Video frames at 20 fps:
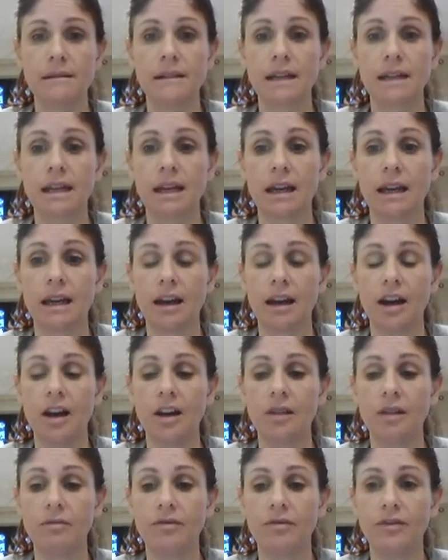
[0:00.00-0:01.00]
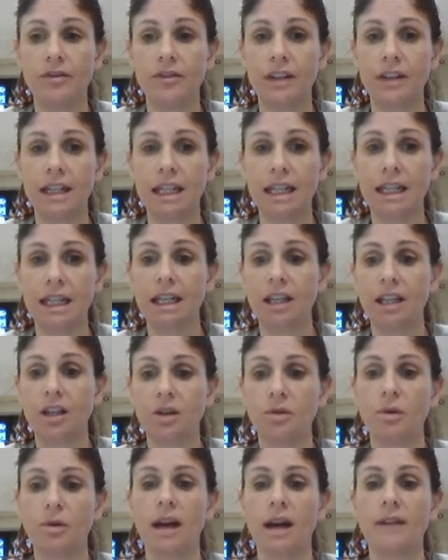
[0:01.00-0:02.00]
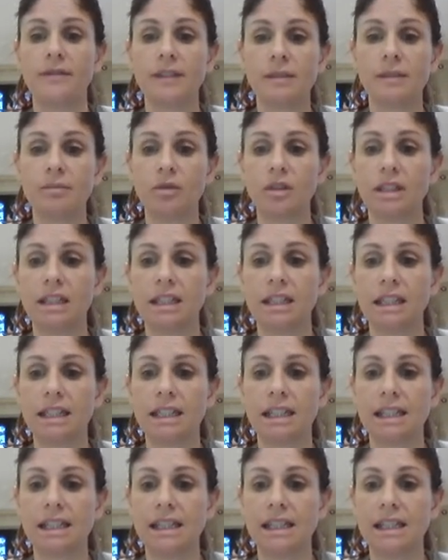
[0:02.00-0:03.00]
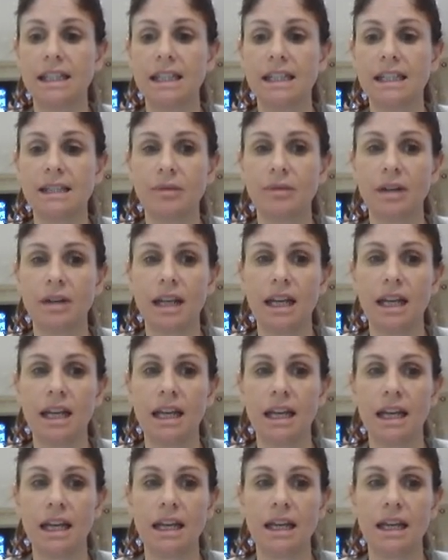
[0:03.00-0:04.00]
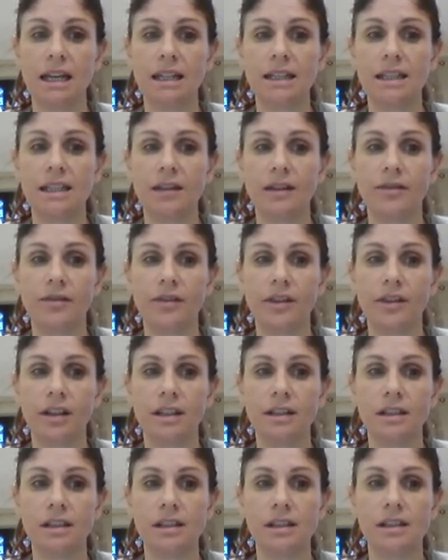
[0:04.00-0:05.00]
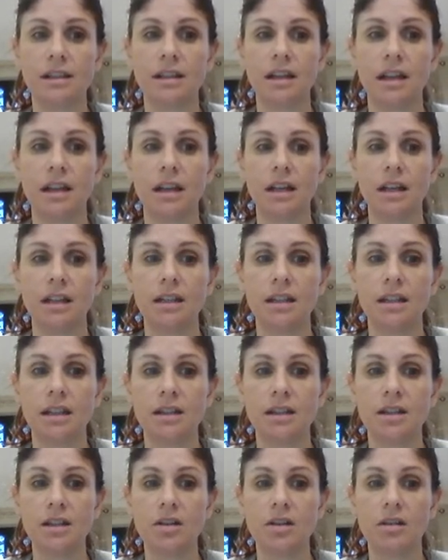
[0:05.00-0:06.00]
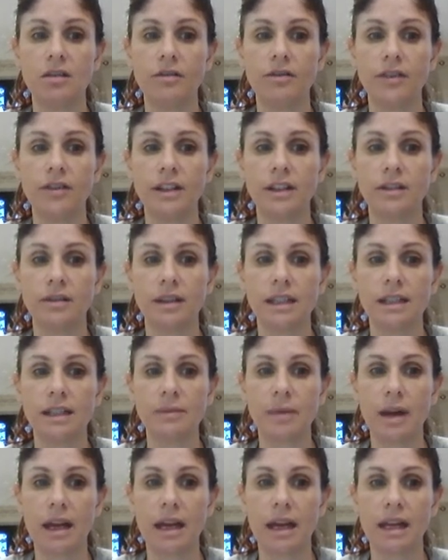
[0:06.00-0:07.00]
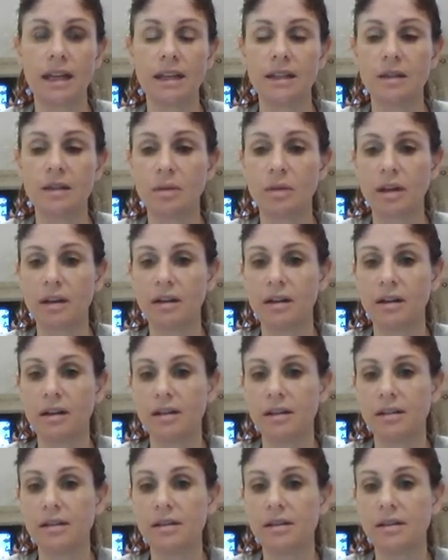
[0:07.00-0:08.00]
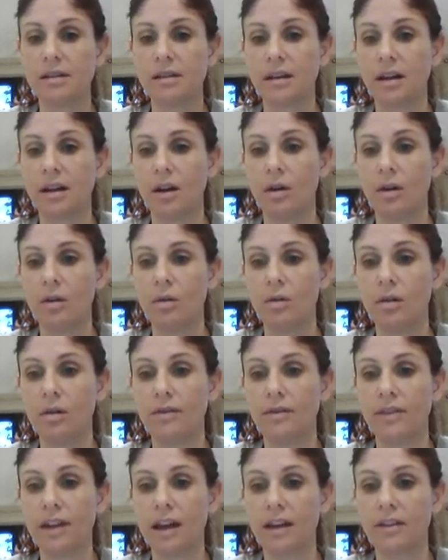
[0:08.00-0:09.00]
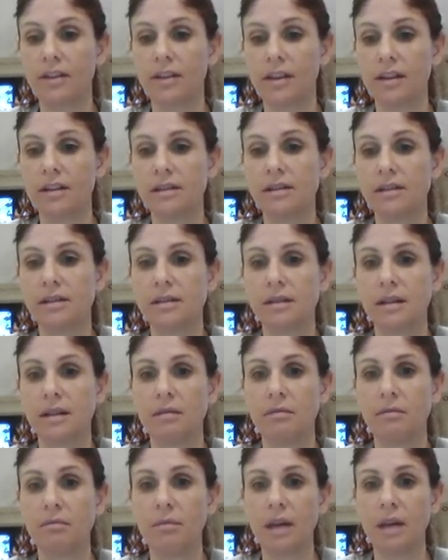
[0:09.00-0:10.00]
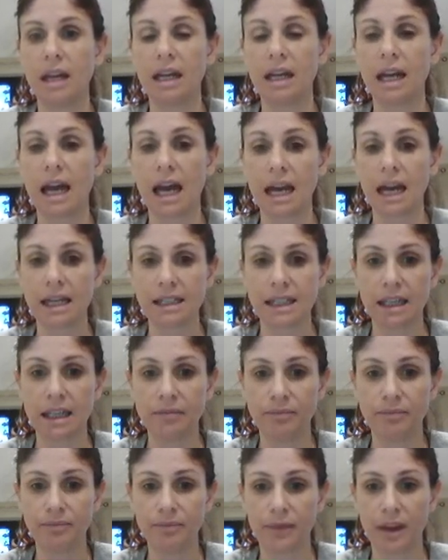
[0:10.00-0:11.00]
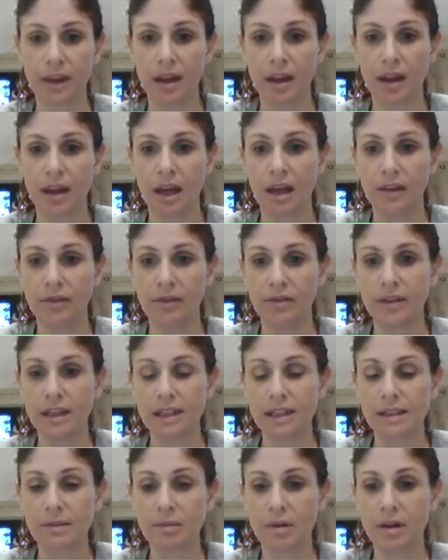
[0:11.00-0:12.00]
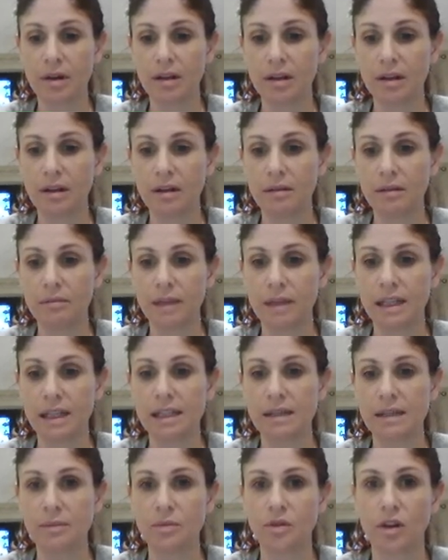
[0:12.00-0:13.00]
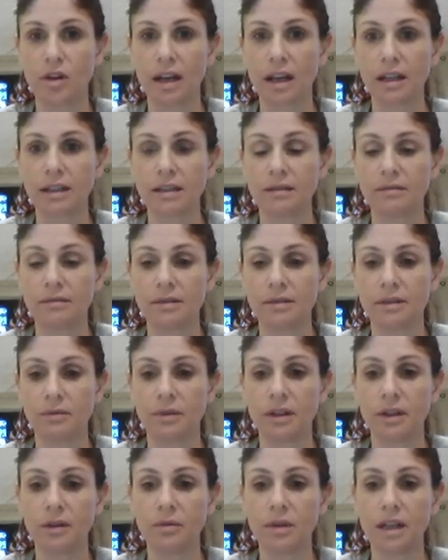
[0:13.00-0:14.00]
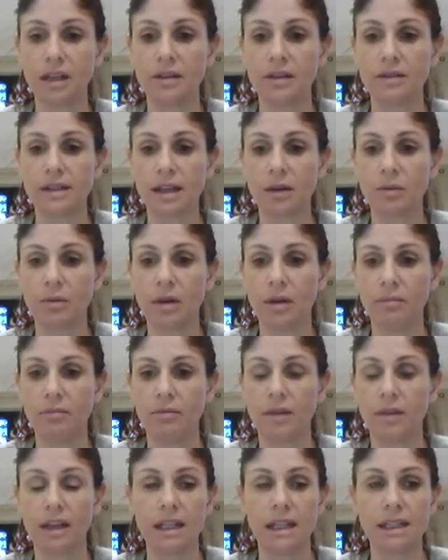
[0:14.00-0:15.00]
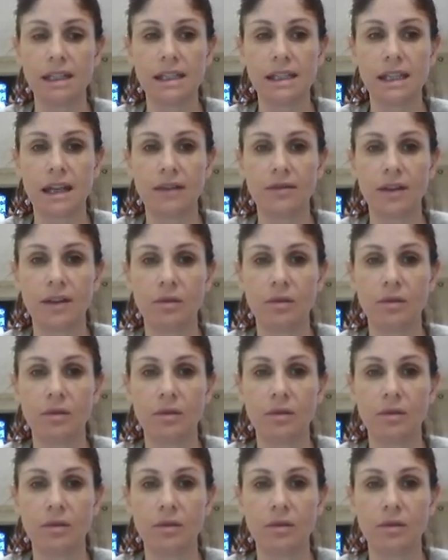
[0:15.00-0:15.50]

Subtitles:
Okay, hopefully you have spotted it. Is this one here. Difference does not fit on this page because all of the others mean adding and this one means subtract. So we don't want to use that one. We need to save